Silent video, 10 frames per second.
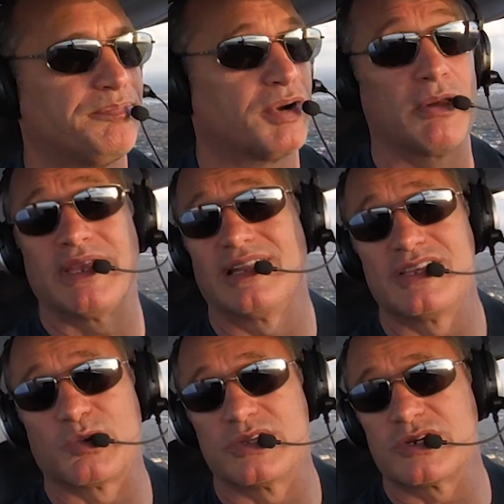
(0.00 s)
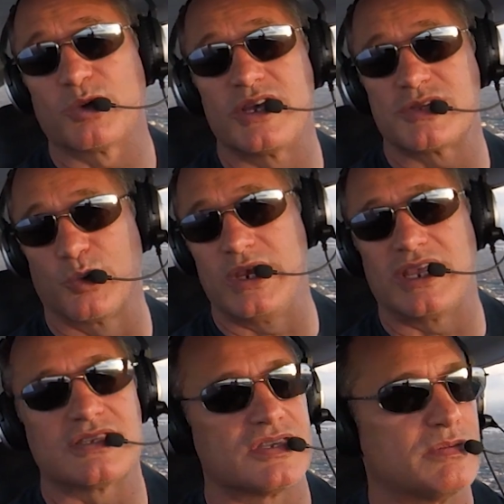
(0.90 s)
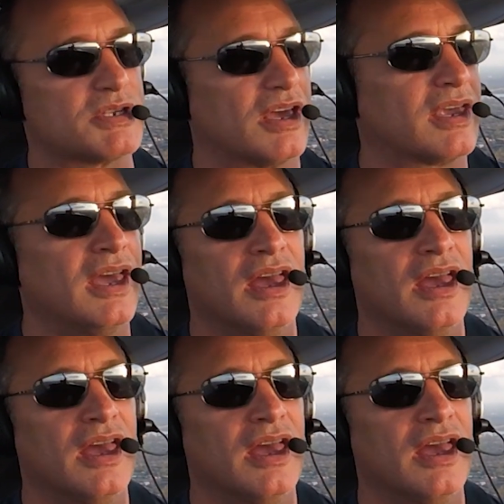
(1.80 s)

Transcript: probably at least once or twice a week, it seems like.